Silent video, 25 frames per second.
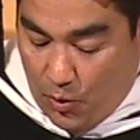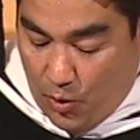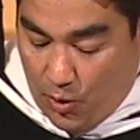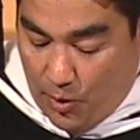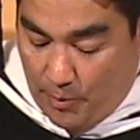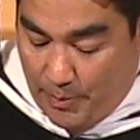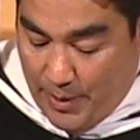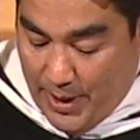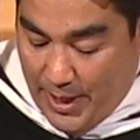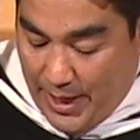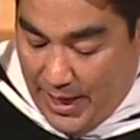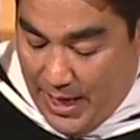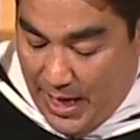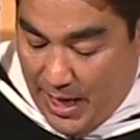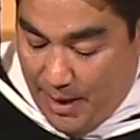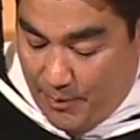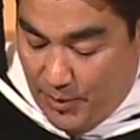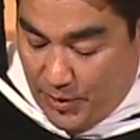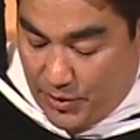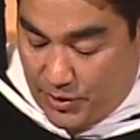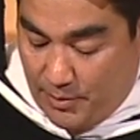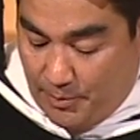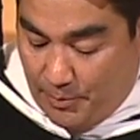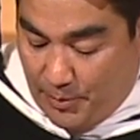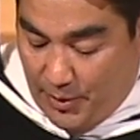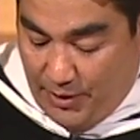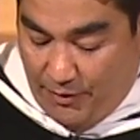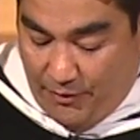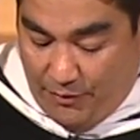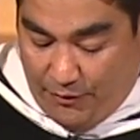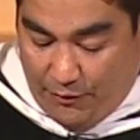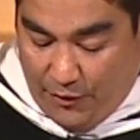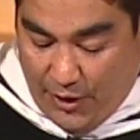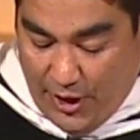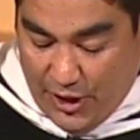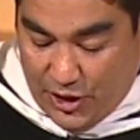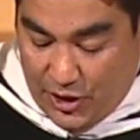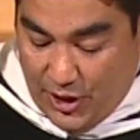or being able to bring
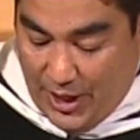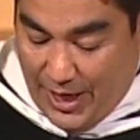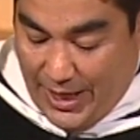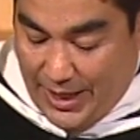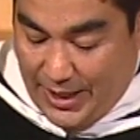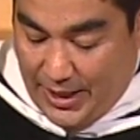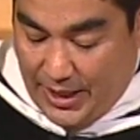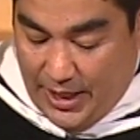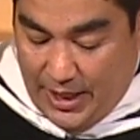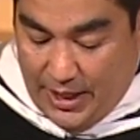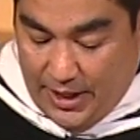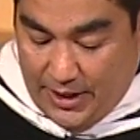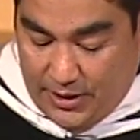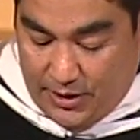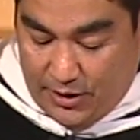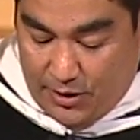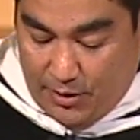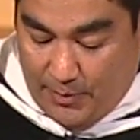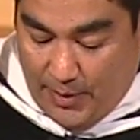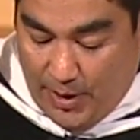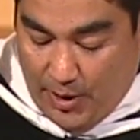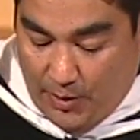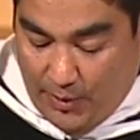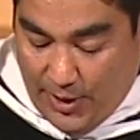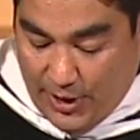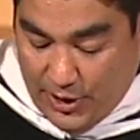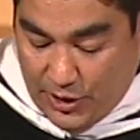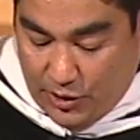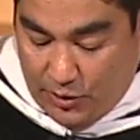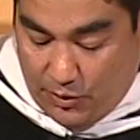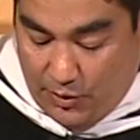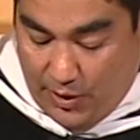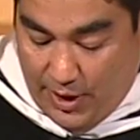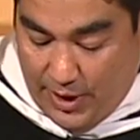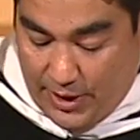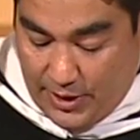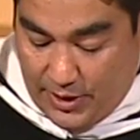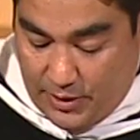fresh ideas to my
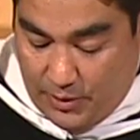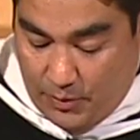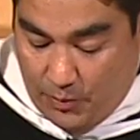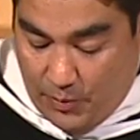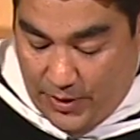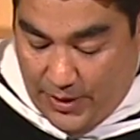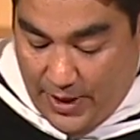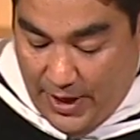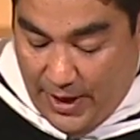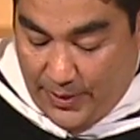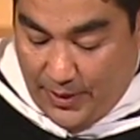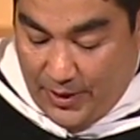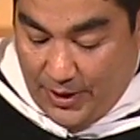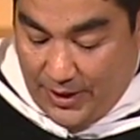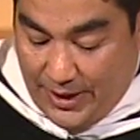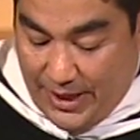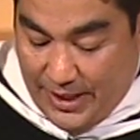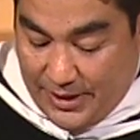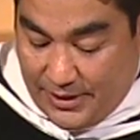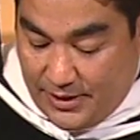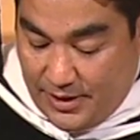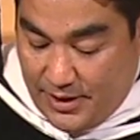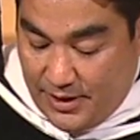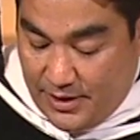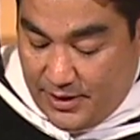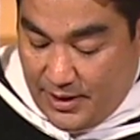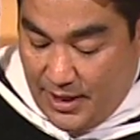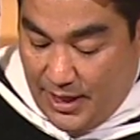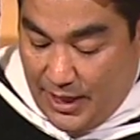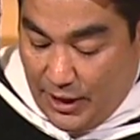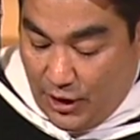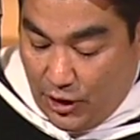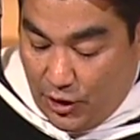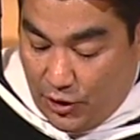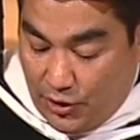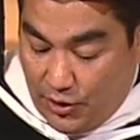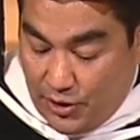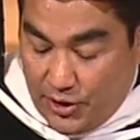restaurants without the lessons I
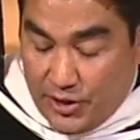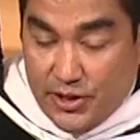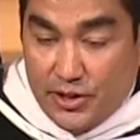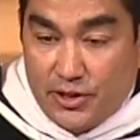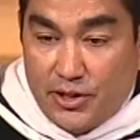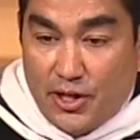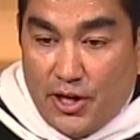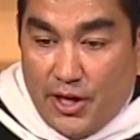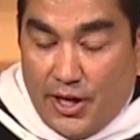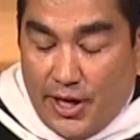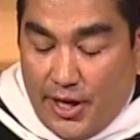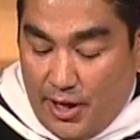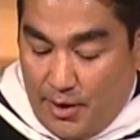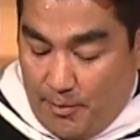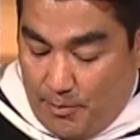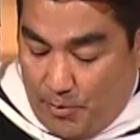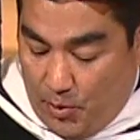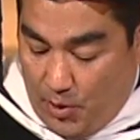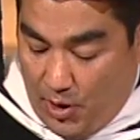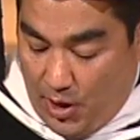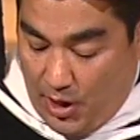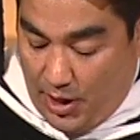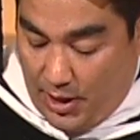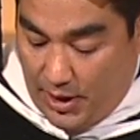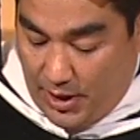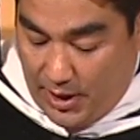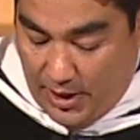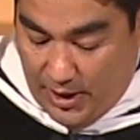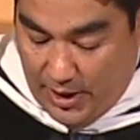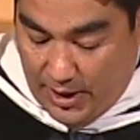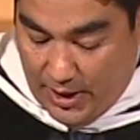learned studying abroad.